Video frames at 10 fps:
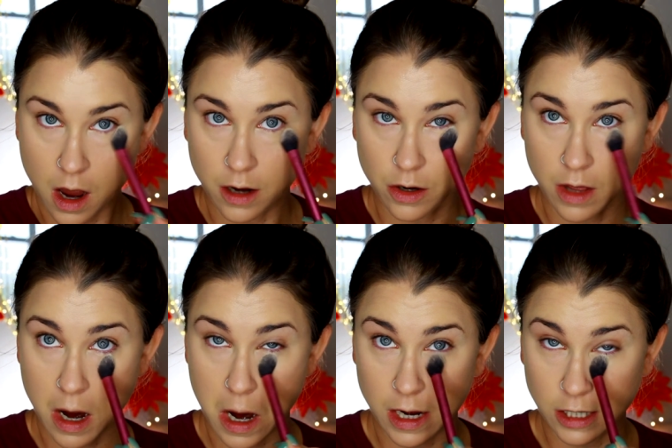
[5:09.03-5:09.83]
under
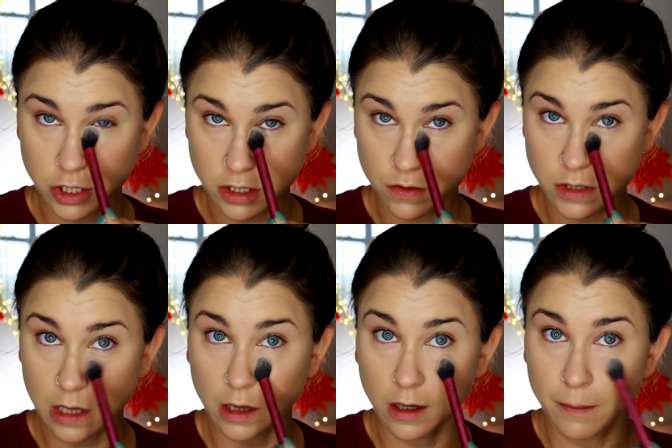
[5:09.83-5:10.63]
there. And I just use a
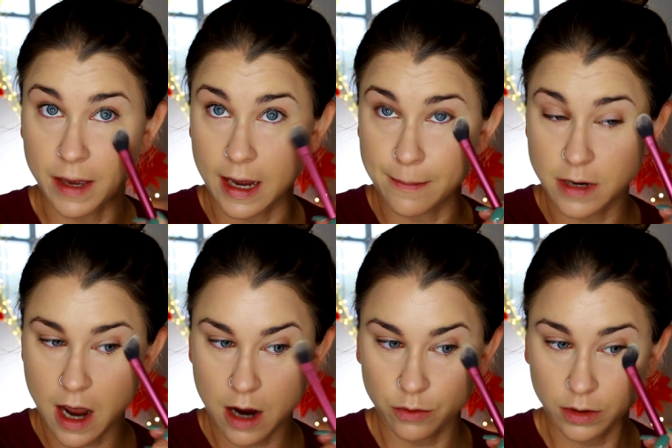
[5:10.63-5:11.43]
little bit. I'm
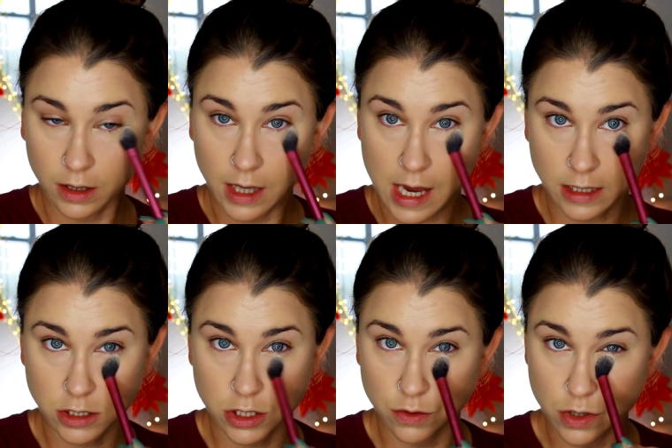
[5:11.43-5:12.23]
not really
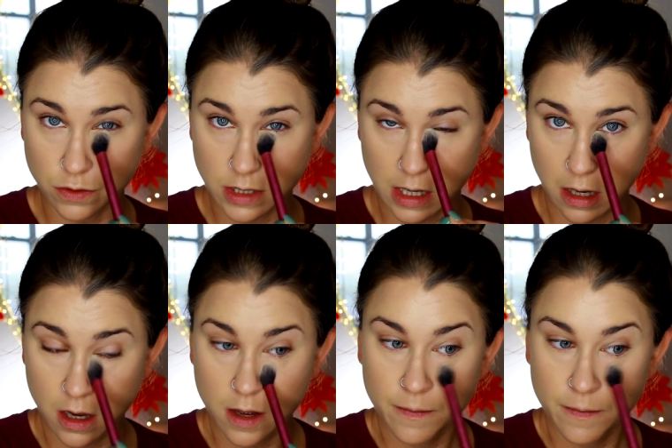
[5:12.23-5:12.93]
into using